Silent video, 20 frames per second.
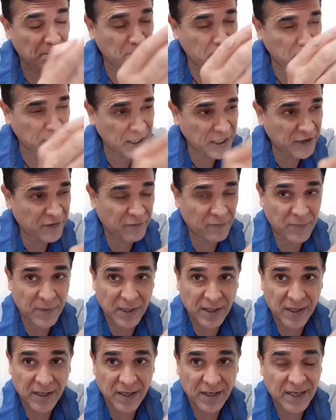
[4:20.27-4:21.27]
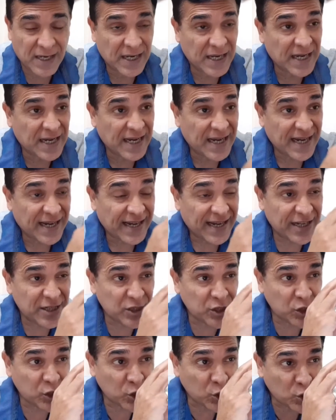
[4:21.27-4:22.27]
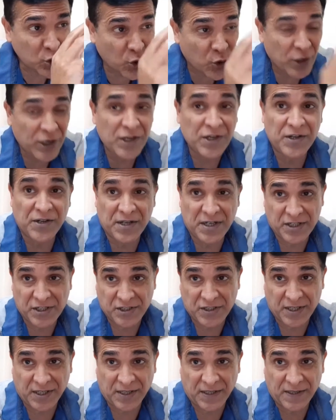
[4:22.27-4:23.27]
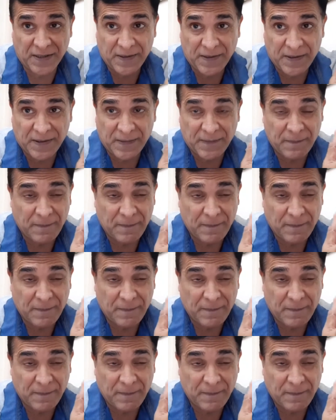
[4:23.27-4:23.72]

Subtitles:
Believe me, it's so interesting.